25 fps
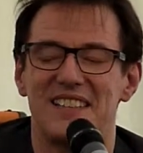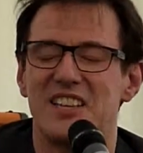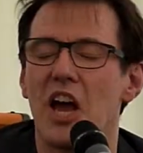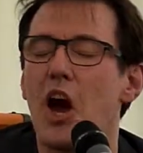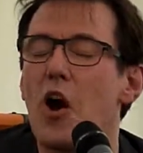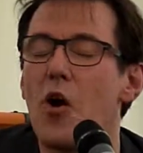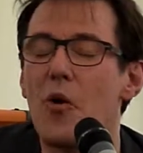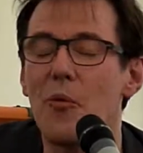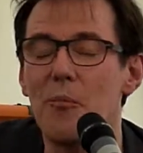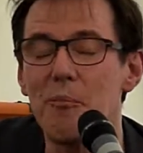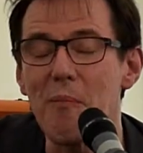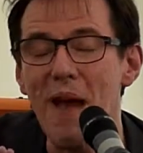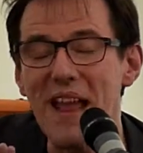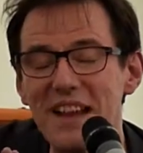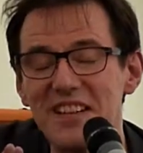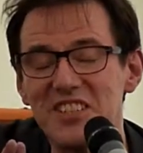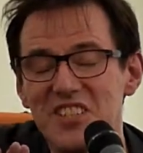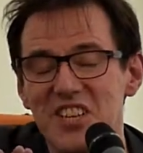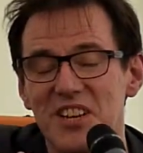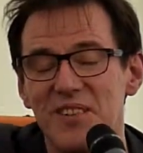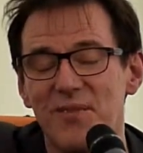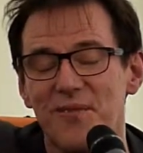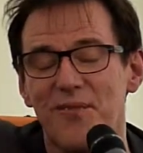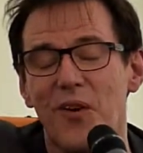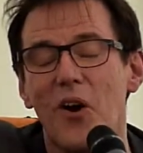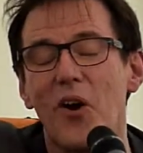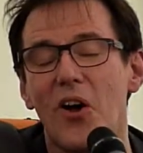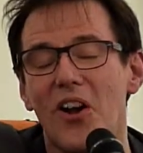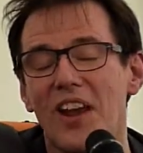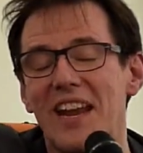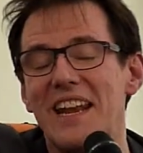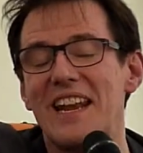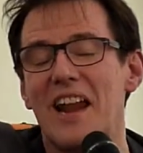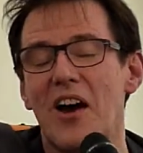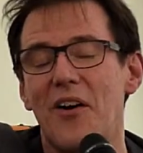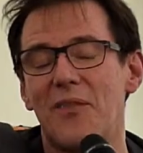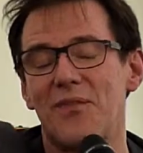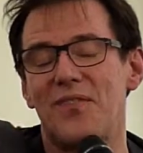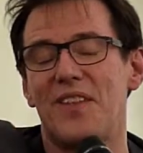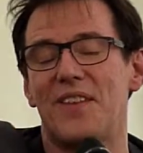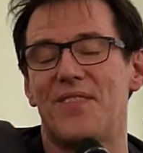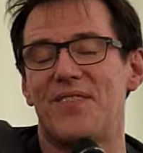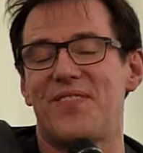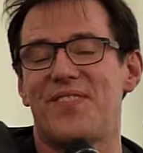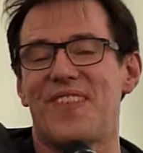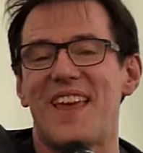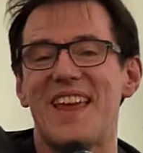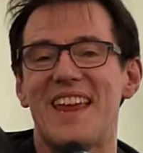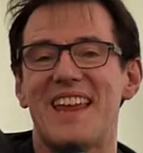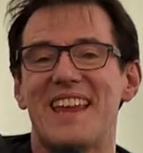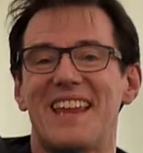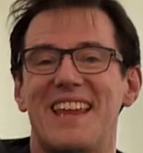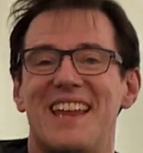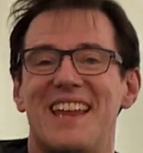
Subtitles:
Don't mention falling off the thing.